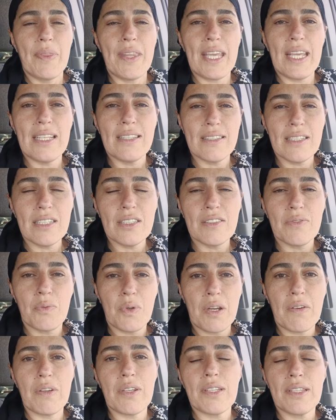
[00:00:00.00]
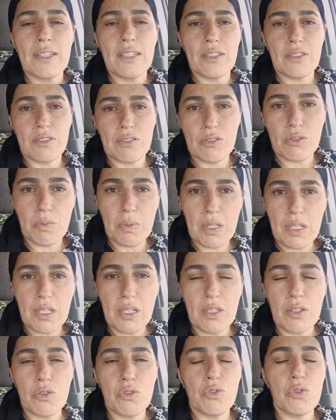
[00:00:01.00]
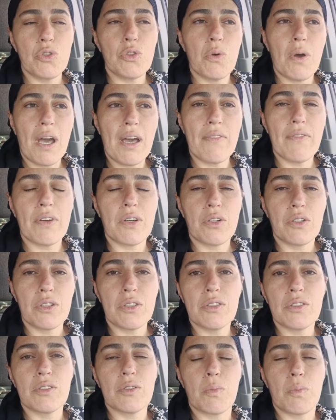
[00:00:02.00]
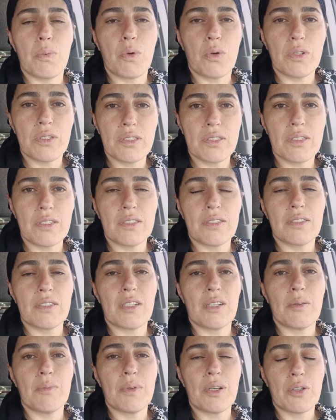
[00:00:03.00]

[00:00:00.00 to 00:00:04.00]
Is it where it needs to be? Do you have a good support system,